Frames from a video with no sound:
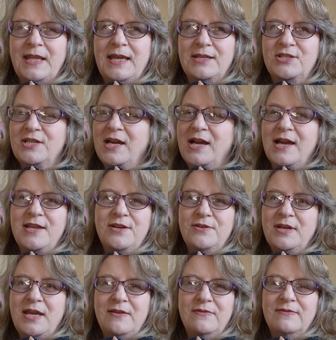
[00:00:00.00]
actually I
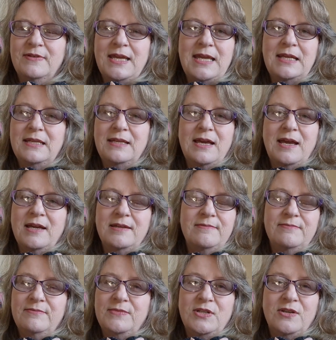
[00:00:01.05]
don't have
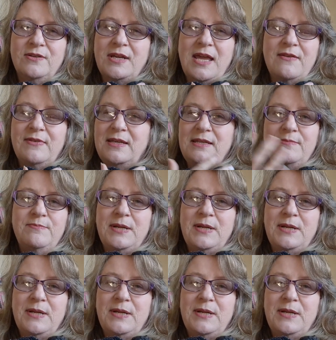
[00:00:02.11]
any